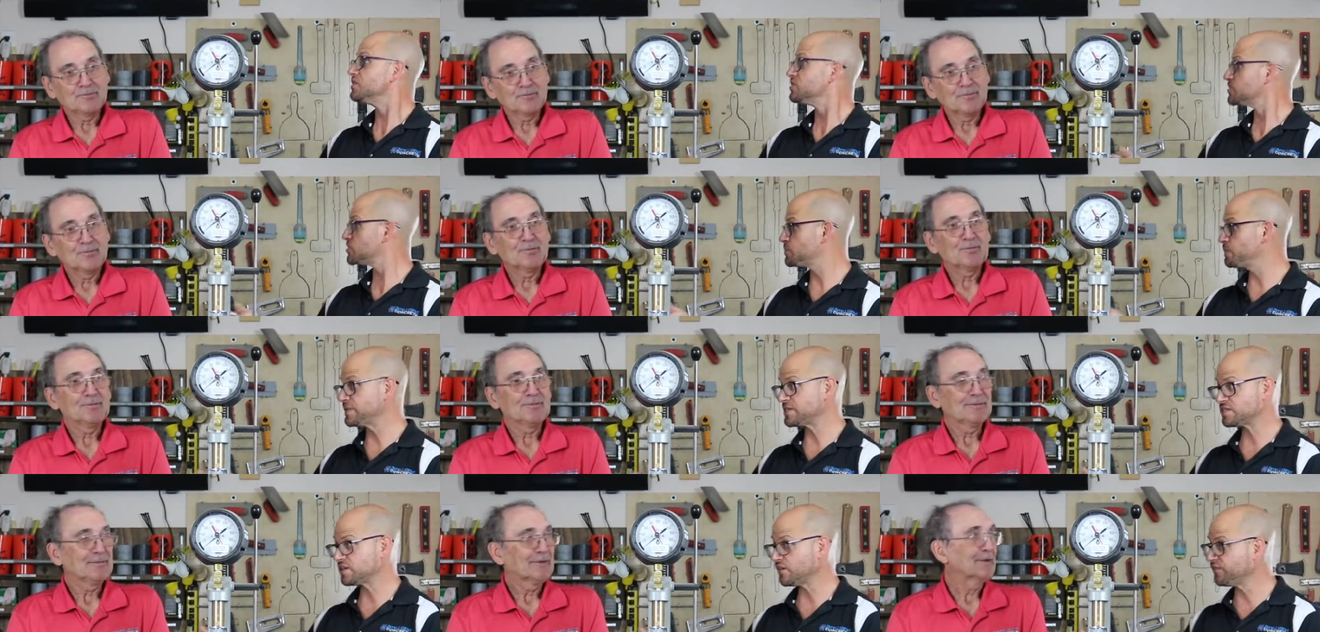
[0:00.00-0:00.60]

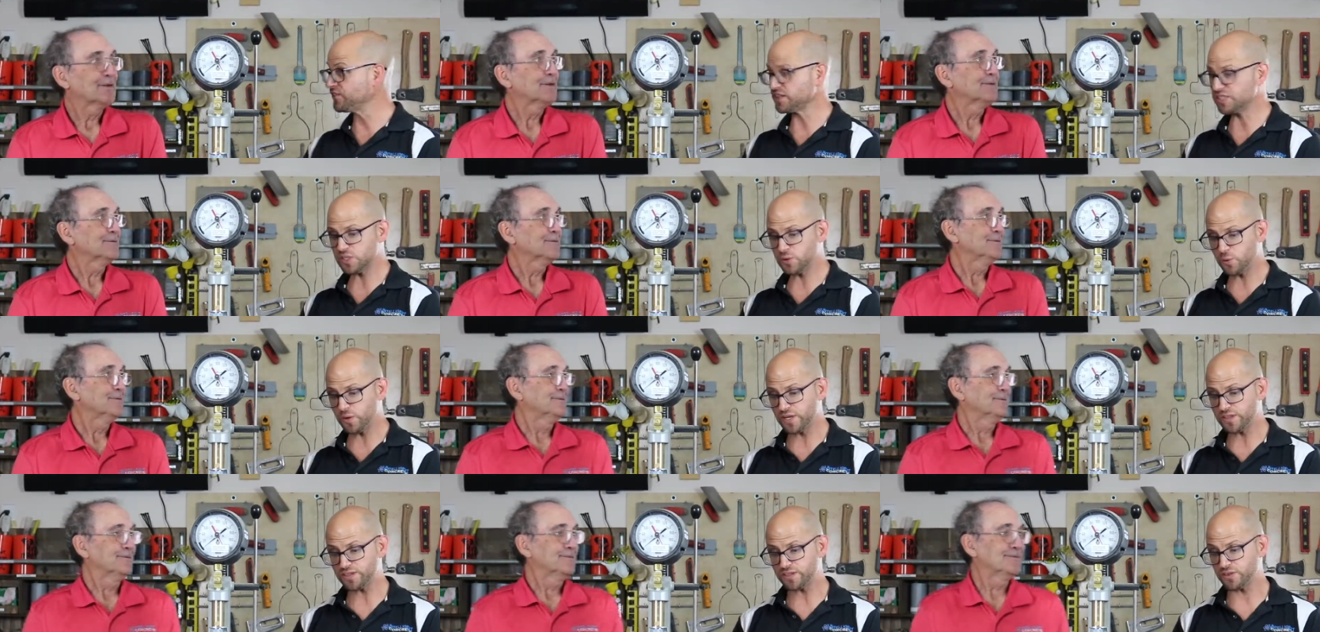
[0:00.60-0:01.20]
Speaker 1: Specifically
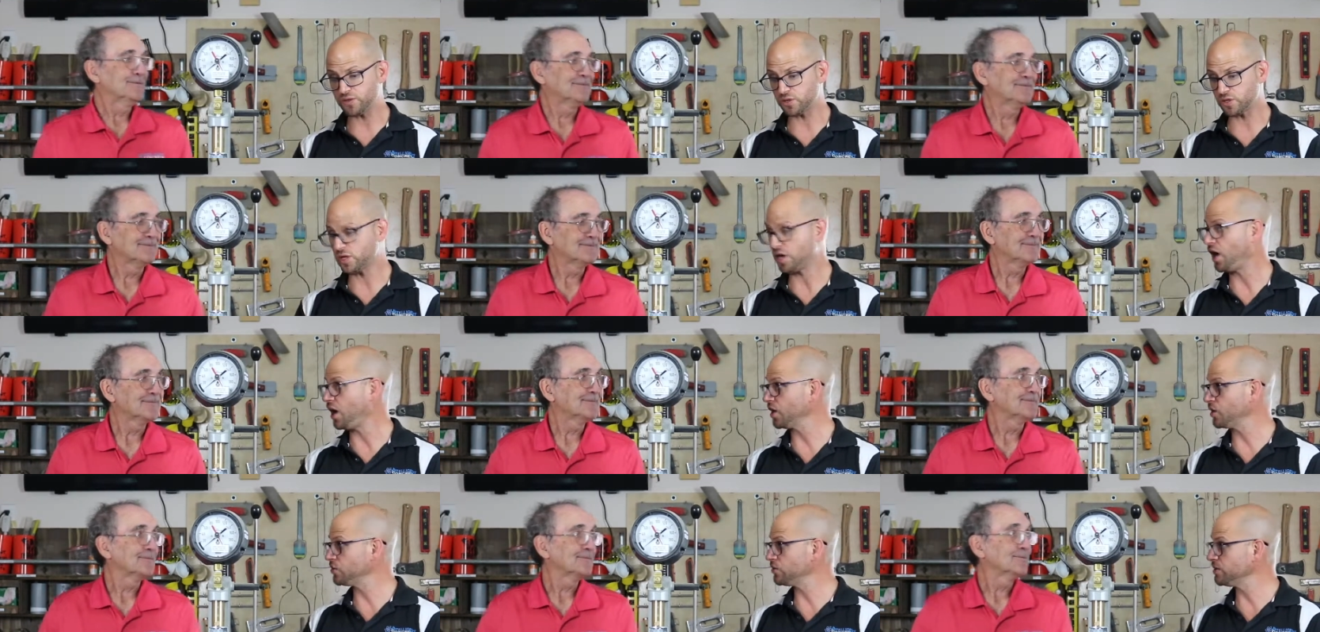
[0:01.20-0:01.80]
with your
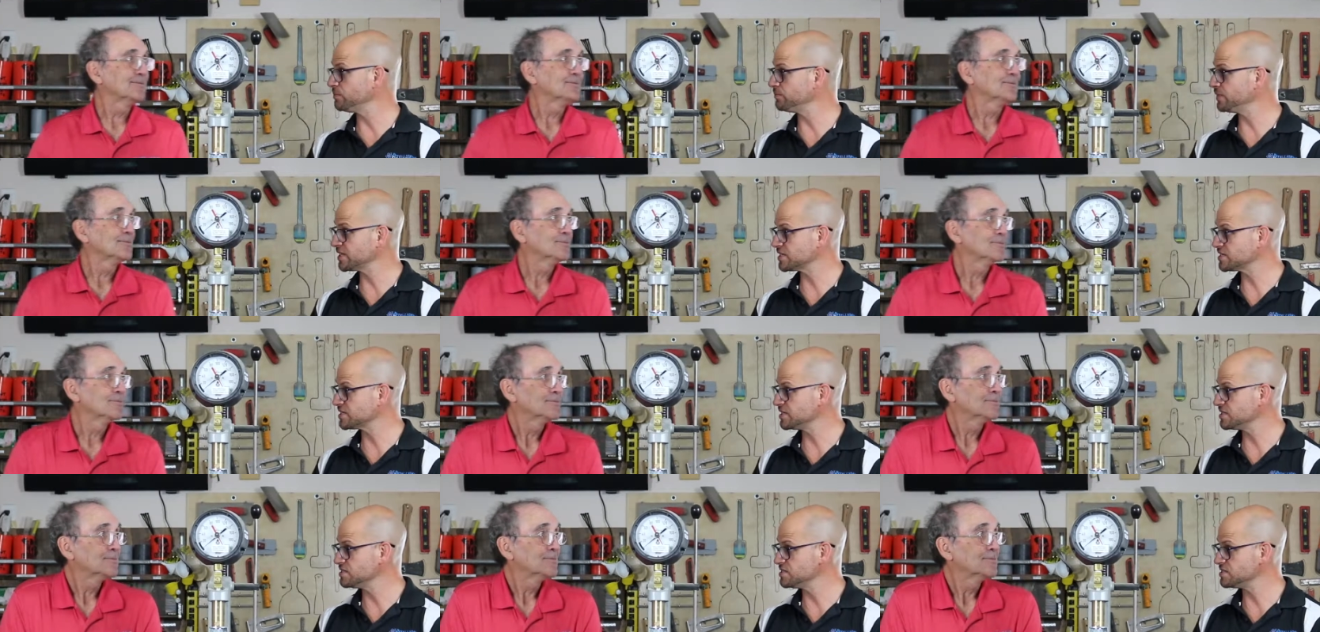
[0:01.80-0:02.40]
concrete
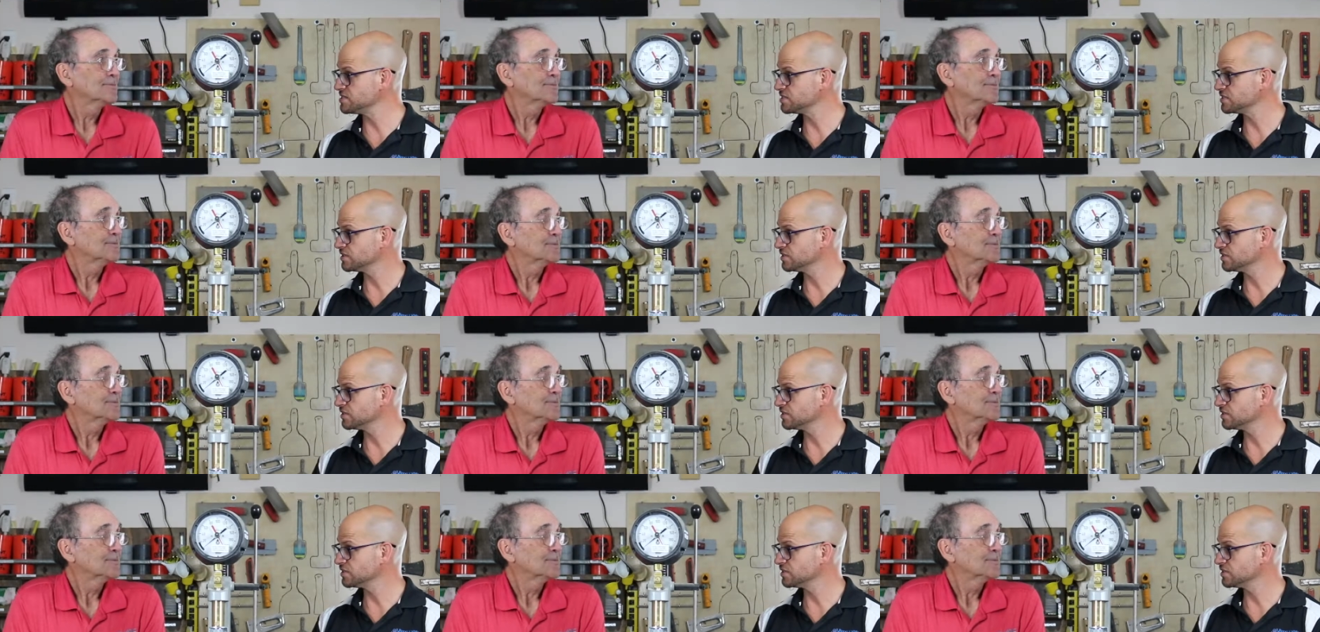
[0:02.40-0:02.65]
mixes,